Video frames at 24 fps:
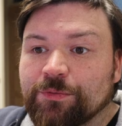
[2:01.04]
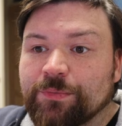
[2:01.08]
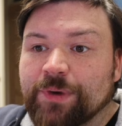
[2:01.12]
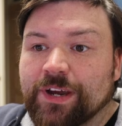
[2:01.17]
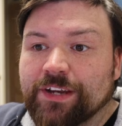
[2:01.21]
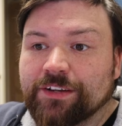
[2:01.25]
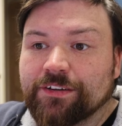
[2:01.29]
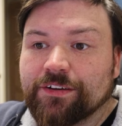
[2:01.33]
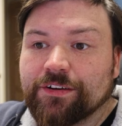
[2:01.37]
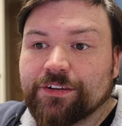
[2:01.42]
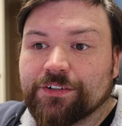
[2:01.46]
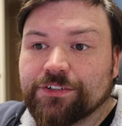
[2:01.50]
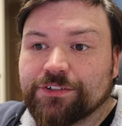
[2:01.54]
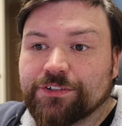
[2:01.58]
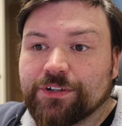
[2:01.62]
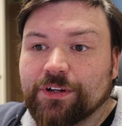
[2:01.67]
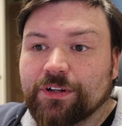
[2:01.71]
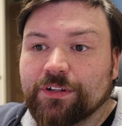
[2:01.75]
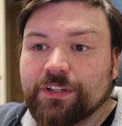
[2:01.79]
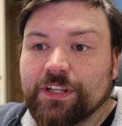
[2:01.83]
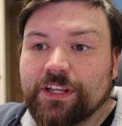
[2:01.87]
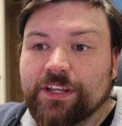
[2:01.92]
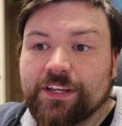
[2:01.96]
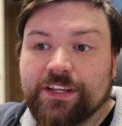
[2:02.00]

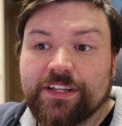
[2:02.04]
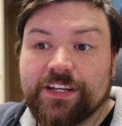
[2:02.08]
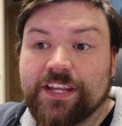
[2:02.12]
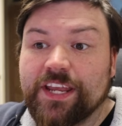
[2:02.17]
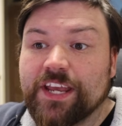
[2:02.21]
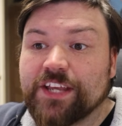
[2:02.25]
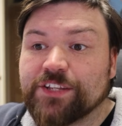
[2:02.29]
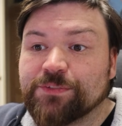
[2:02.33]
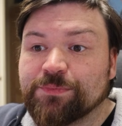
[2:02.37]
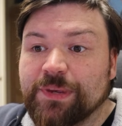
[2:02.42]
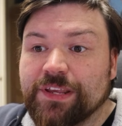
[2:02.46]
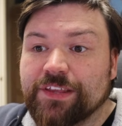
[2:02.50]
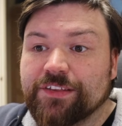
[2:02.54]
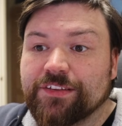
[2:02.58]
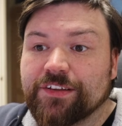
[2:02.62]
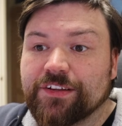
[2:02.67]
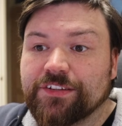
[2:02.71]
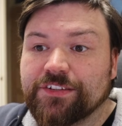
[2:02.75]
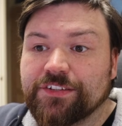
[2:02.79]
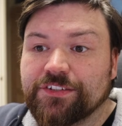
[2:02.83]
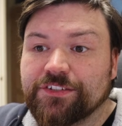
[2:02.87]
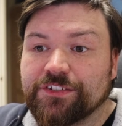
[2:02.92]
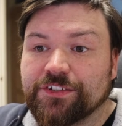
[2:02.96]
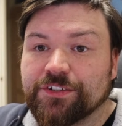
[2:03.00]
microcontroller, an
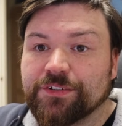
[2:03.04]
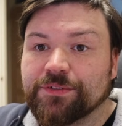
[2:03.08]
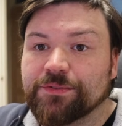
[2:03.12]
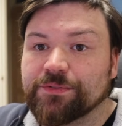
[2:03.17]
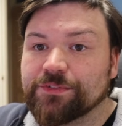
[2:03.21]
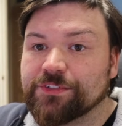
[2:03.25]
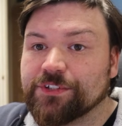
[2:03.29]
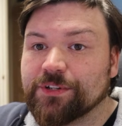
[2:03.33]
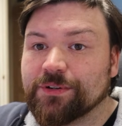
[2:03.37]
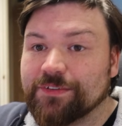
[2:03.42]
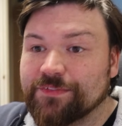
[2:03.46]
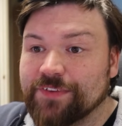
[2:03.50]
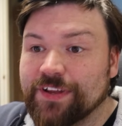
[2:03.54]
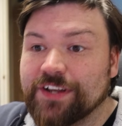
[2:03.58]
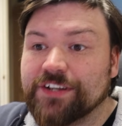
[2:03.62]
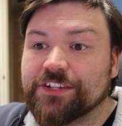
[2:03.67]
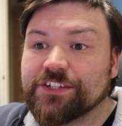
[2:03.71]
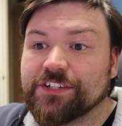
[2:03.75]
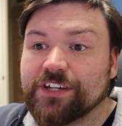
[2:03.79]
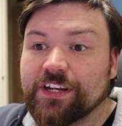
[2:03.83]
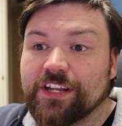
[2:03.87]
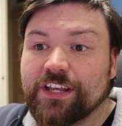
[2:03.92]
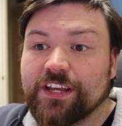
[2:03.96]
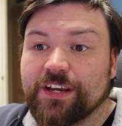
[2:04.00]
ESP32, so
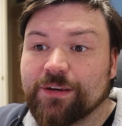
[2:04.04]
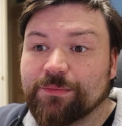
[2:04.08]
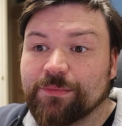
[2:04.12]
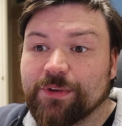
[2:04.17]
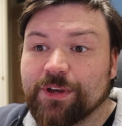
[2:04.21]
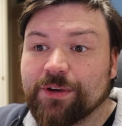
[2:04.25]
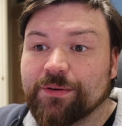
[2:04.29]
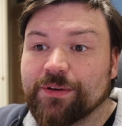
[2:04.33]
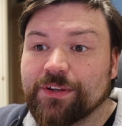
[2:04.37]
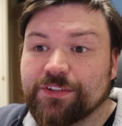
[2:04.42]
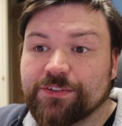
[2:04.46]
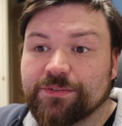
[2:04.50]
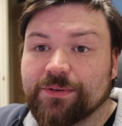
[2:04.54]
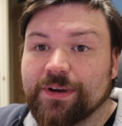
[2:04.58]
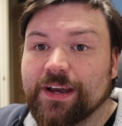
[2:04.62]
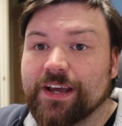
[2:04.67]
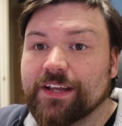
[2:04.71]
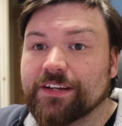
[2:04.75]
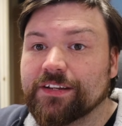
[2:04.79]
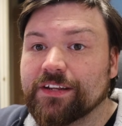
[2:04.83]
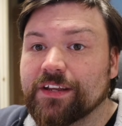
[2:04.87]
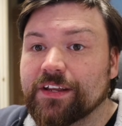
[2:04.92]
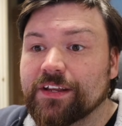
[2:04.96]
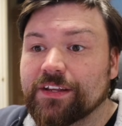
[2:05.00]
eventually I'm going to
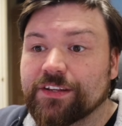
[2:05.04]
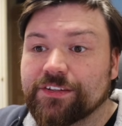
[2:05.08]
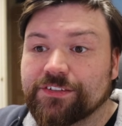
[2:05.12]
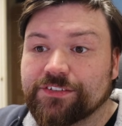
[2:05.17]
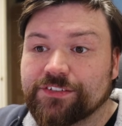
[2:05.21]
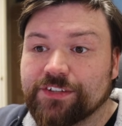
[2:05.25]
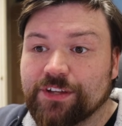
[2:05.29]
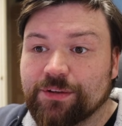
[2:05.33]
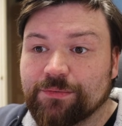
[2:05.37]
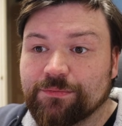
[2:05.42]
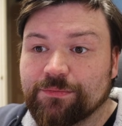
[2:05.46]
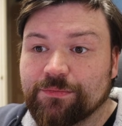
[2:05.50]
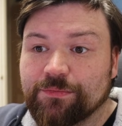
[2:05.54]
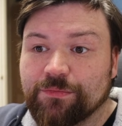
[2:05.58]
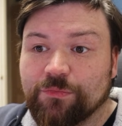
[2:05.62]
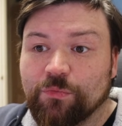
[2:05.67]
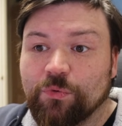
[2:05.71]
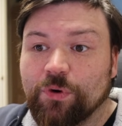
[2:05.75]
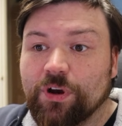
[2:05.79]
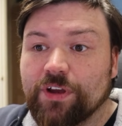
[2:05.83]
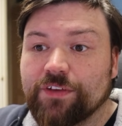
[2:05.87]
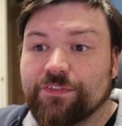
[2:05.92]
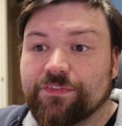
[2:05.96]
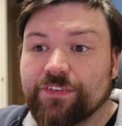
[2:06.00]
add some
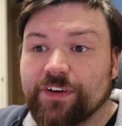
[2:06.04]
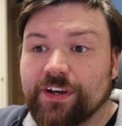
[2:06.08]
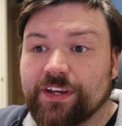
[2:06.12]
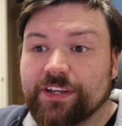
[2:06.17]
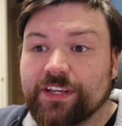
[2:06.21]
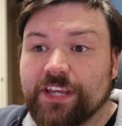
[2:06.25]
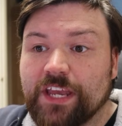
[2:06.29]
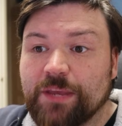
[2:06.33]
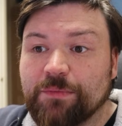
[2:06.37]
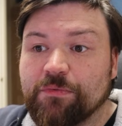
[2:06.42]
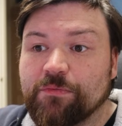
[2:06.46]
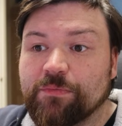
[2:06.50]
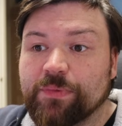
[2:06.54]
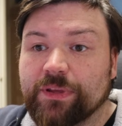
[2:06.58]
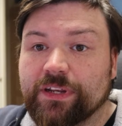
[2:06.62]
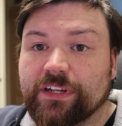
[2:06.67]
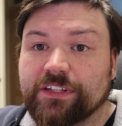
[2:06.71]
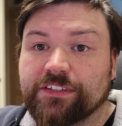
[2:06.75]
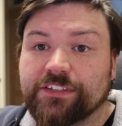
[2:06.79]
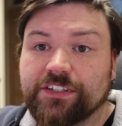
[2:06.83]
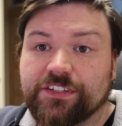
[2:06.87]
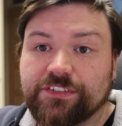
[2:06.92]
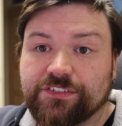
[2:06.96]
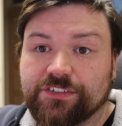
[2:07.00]
Wi-Fi
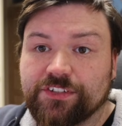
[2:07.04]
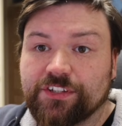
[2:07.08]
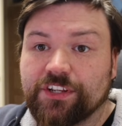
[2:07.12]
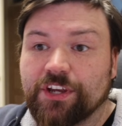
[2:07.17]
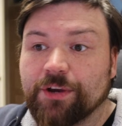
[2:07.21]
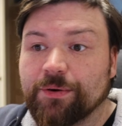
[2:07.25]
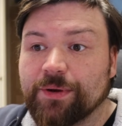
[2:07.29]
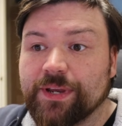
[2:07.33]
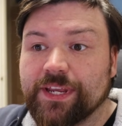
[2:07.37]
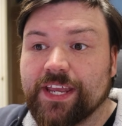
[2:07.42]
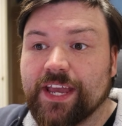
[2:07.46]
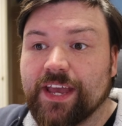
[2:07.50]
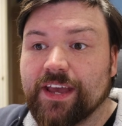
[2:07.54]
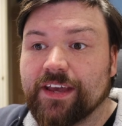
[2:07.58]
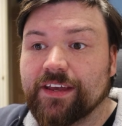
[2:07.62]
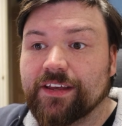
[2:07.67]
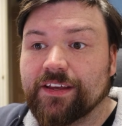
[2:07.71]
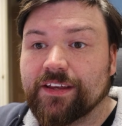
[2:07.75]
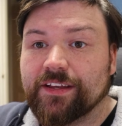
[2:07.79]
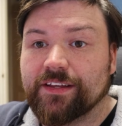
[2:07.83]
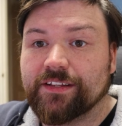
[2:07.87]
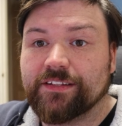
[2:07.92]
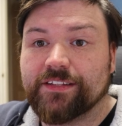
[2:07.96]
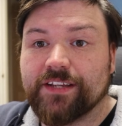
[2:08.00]
capabilities to go and get
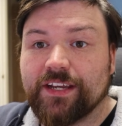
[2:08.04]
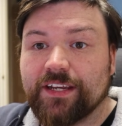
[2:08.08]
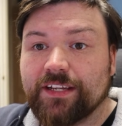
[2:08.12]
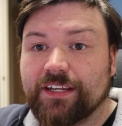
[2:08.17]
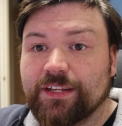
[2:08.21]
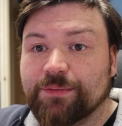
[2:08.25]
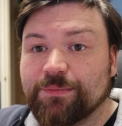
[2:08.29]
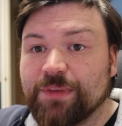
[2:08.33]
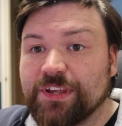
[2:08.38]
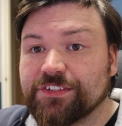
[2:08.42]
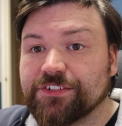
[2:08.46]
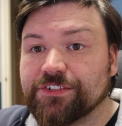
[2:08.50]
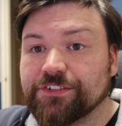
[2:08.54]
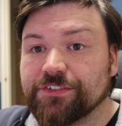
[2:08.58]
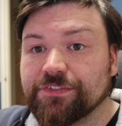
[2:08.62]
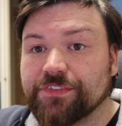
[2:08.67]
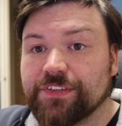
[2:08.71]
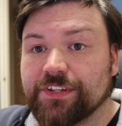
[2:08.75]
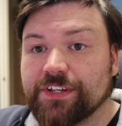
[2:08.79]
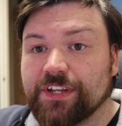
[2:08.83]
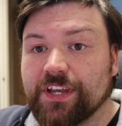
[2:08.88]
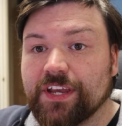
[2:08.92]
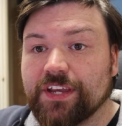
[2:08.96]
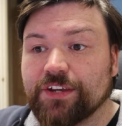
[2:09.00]
daily message of
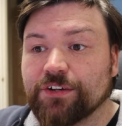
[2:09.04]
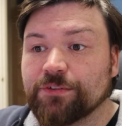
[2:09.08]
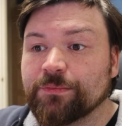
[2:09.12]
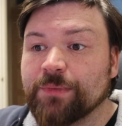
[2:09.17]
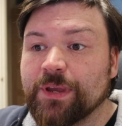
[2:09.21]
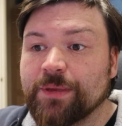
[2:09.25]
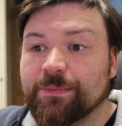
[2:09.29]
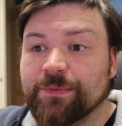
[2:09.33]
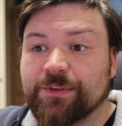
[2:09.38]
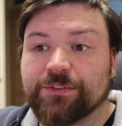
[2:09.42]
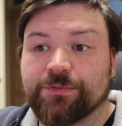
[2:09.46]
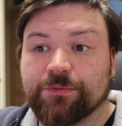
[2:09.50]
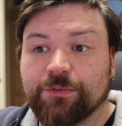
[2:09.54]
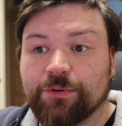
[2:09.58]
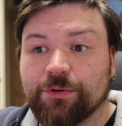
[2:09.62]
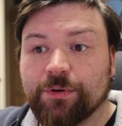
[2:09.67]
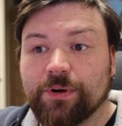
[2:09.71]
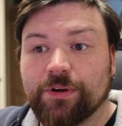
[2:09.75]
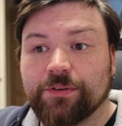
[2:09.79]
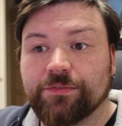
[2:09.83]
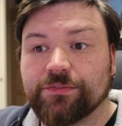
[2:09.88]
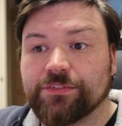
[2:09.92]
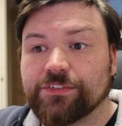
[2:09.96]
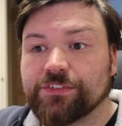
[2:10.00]
the day or maybe some
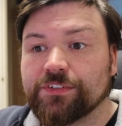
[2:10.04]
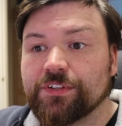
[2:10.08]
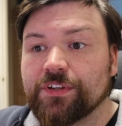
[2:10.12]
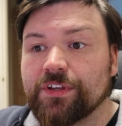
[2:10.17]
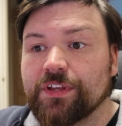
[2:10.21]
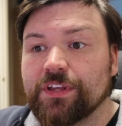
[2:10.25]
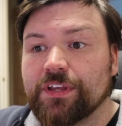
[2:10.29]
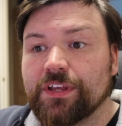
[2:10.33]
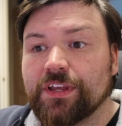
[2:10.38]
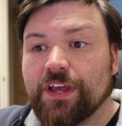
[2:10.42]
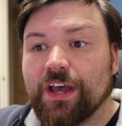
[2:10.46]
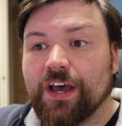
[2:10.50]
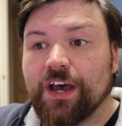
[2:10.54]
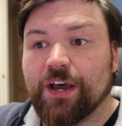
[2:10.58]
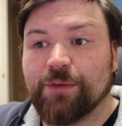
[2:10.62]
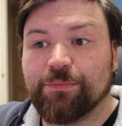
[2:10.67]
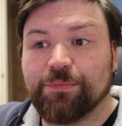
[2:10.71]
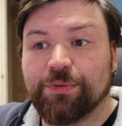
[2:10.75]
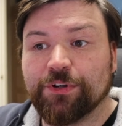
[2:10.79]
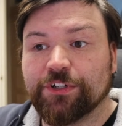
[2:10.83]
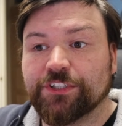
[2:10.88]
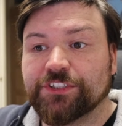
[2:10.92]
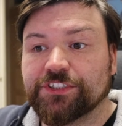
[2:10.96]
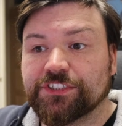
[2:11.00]
quotes. I
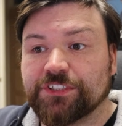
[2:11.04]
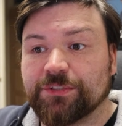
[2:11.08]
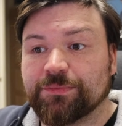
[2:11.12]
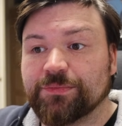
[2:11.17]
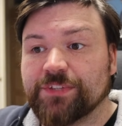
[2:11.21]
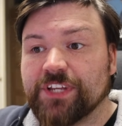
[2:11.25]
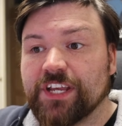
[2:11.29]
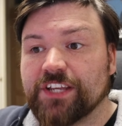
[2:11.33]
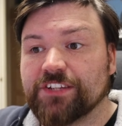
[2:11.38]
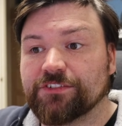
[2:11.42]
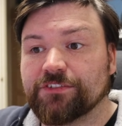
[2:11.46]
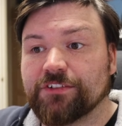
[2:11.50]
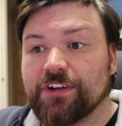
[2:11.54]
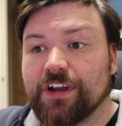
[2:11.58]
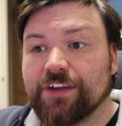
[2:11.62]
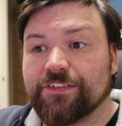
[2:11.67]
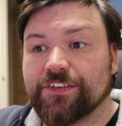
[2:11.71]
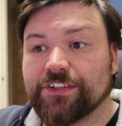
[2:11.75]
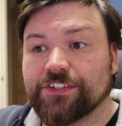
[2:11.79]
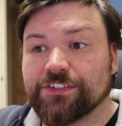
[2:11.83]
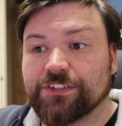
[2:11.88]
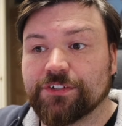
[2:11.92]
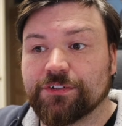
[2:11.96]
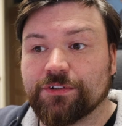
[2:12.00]
pushed some test
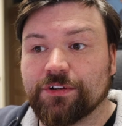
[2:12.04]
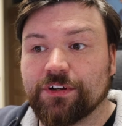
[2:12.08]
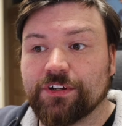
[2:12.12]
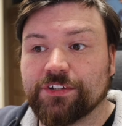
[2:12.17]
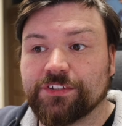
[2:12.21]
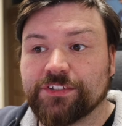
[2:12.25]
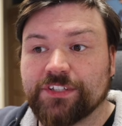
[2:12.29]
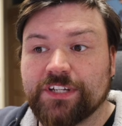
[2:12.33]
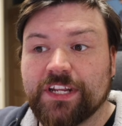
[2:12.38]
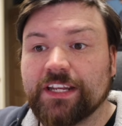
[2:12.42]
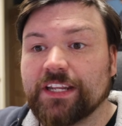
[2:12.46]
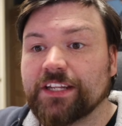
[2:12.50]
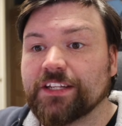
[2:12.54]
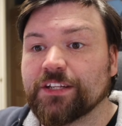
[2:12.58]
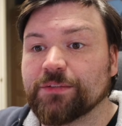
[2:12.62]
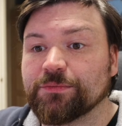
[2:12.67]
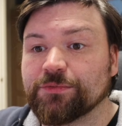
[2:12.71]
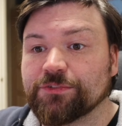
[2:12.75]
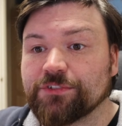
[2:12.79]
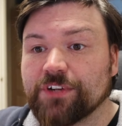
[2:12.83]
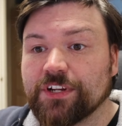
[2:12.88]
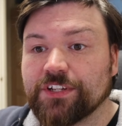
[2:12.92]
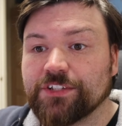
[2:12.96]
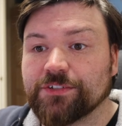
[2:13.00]
graphics across and it lit up
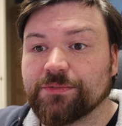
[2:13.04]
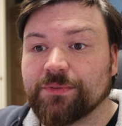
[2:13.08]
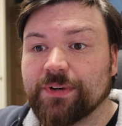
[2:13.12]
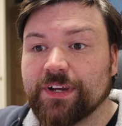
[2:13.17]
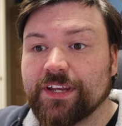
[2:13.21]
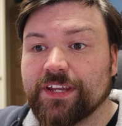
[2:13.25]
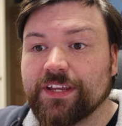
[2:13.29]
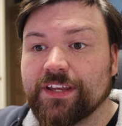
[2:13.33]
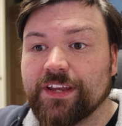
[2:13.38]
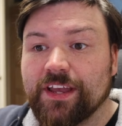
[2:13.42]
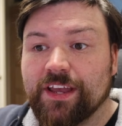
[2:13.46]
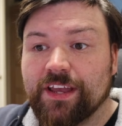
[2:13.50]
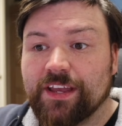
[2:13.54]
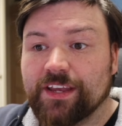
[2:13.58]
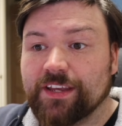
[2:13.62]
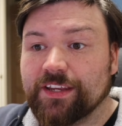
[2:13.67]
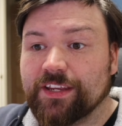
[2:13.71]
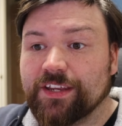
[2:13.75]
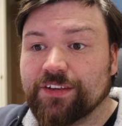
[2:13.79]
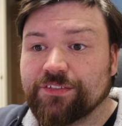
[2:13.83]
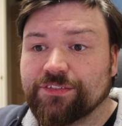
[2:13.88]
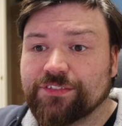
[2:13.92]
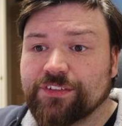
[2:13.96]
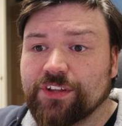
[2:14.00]
straight away.
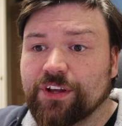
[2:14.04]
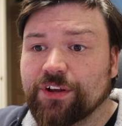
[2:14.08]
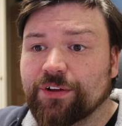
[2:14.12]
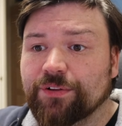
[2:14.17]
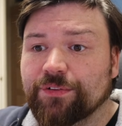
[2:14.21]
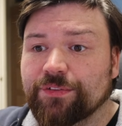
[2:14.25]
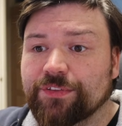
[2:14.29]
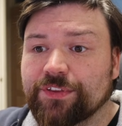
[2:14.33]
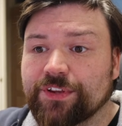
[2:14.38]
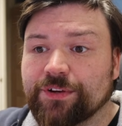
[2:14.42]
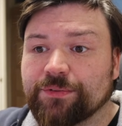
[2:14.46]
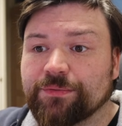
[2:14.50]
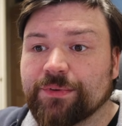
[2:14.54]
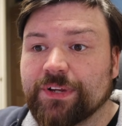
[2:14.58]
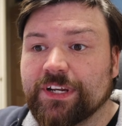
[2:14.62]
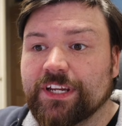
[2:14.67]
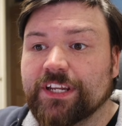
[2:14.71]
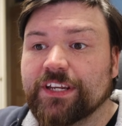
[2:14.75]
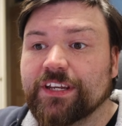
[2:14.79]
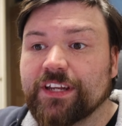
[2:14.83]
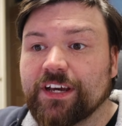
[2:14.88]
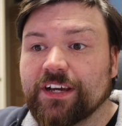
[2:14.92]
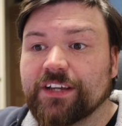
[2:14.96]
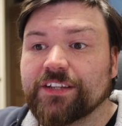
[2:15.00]
It gives the whole thing a really
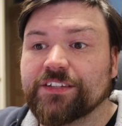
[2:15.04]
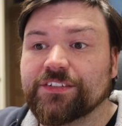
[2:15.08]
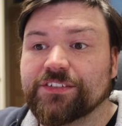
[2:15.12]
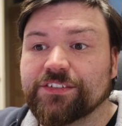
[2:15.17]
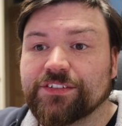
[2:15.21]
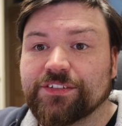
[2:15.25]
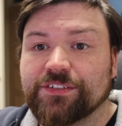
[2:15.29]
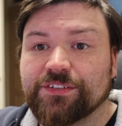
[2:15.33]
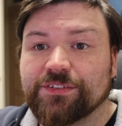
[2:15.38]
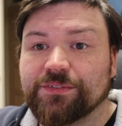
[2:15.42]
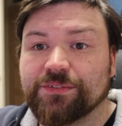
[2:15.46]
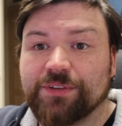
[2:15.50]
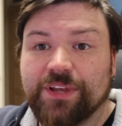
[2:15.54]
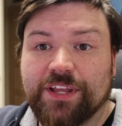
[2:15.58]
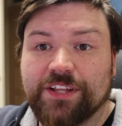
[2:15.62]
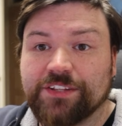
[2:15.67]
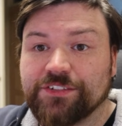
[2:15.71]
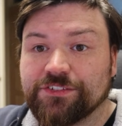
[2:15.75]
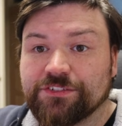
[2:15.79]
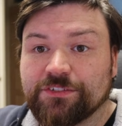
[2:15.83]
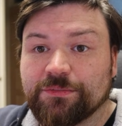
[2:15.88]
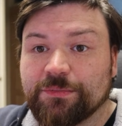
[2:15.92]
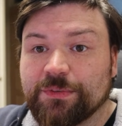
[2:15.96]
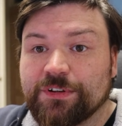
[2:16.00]
nice
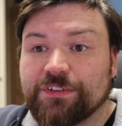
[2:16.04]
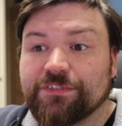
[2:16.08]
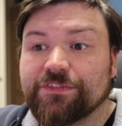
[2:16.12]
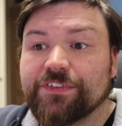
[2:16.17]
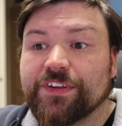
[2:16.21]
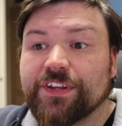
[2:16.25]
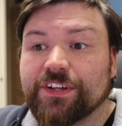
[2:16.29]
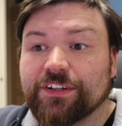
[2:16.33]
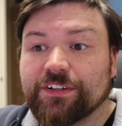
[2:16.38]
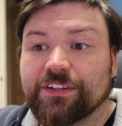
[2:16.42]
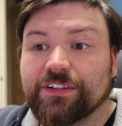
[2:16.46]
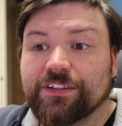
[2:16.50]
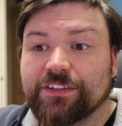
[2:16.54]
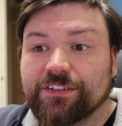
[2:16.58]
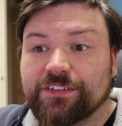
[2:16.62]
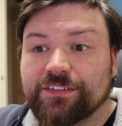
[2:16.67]
instrument feel.